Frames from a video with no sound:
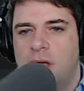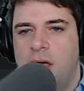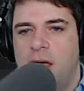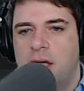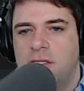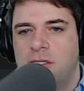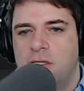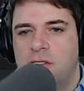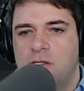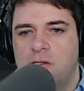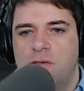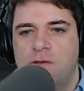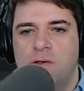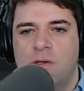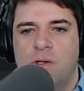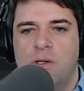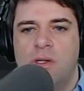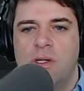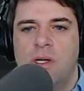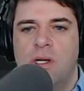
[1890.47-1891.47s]
access
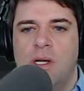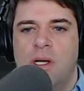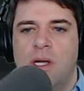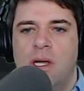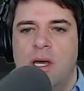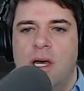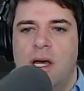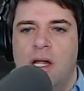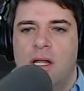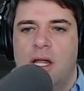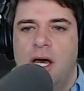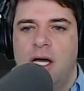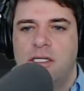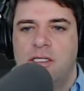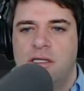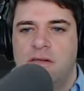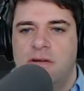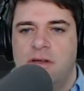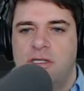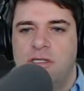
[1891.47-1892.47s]
control, clock
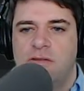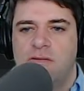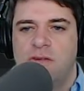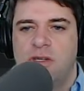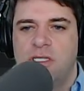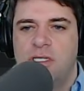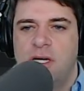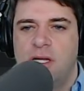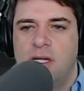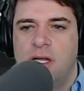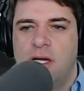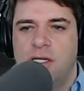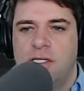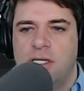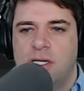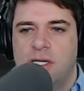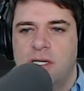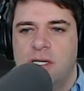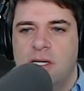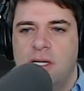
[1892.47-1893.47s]
generation reset
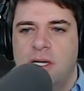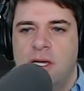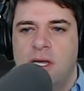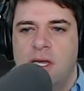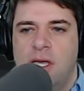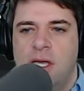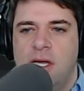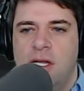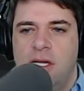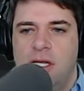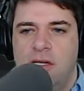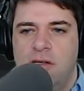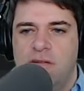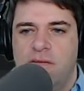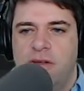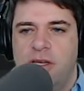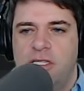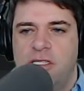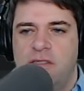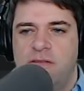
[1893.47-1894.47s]
logic, and
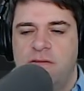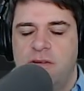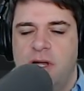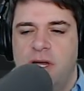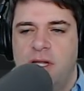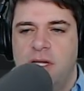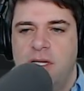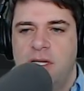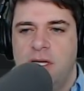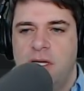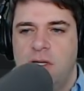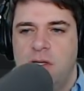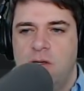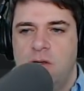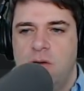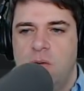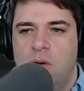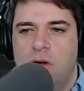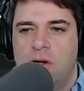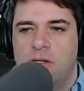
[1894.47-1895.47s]
interfaces for LED,
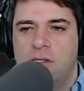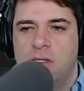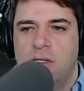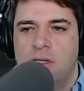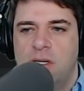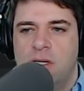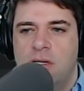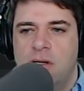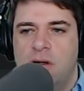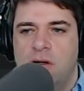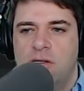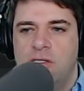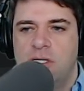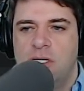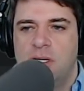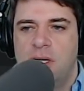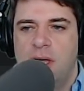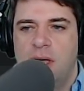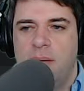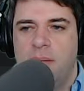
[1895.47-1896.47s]
UART, and
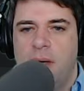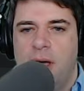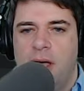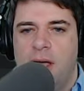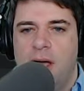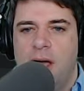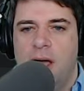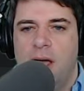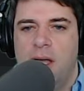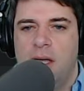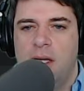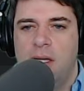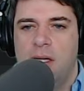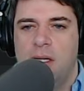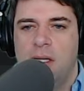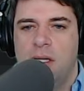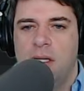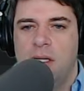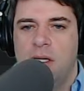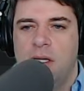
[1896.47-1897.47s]
RGMII,
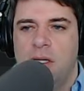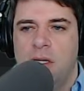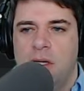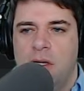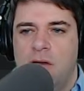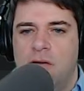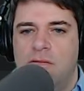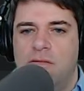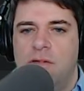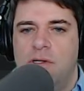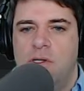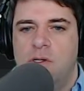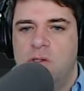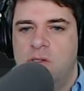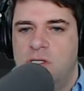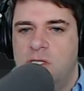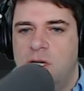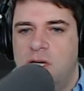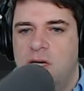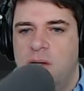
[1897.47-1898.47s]

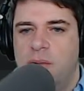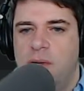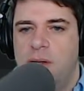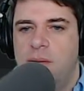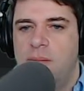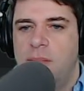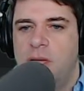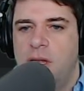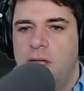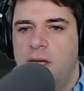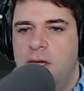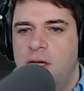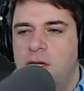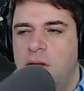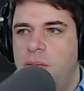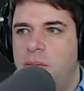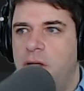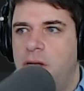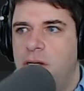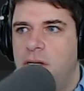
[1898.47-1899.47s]
reduced gigabit media
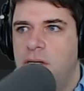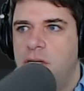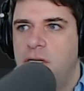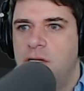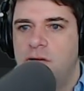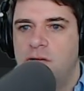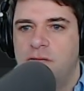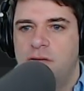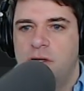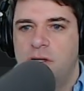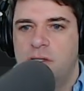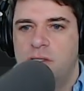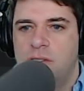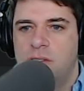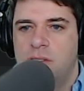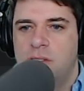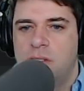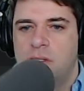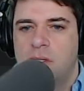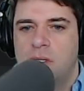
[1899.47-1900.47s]
independent interface.
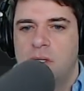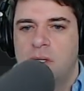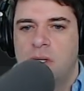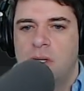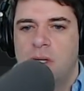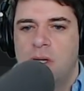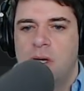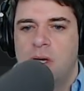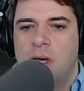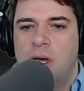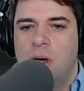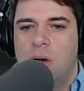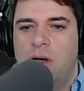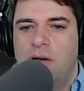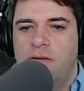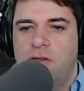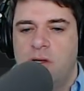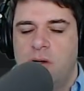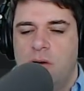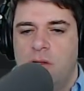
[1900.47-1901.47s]
Oh, I
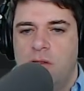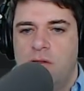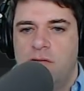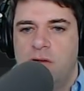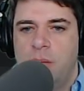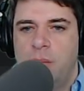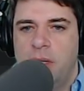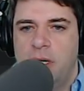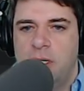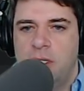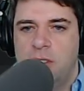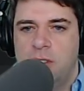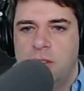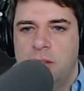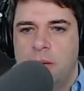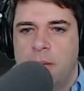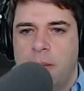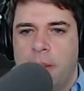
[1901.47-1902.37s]
have to go in 3 minutes.